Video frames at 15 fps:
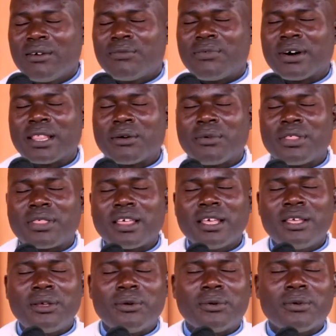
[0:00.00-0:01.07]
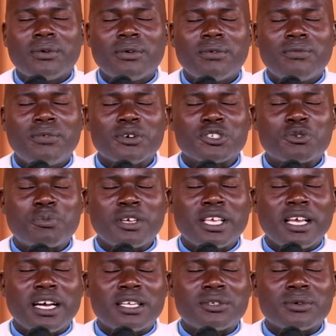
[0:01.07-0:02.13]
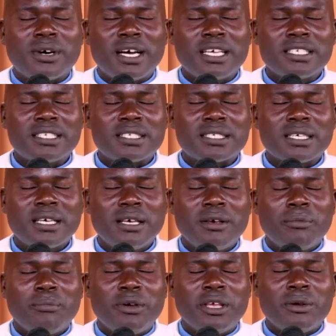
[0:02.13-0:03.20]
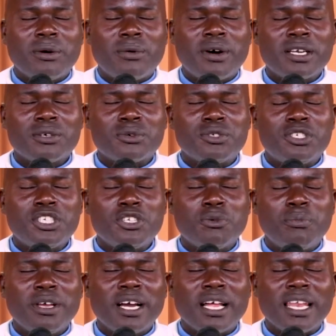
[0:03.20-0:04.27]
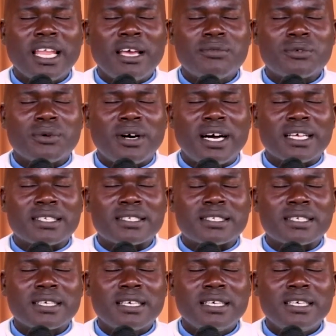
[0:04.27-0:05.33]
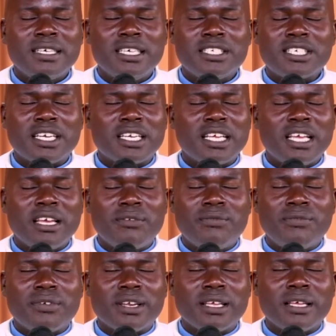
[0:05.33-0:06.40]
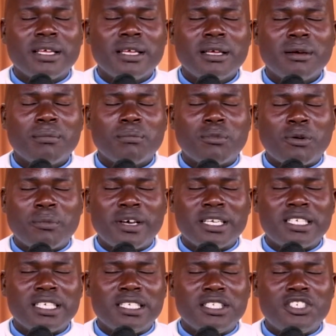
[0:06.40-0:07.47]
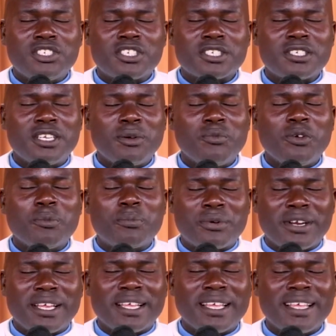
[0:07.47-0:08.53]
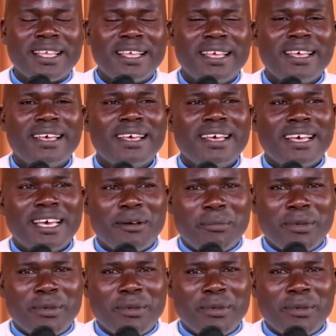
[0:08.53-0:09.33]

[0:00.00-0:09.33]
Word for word: Father, we thank you for speaking unto us. May your word continue being alive to us each and every moment. In Jesus' name we pray.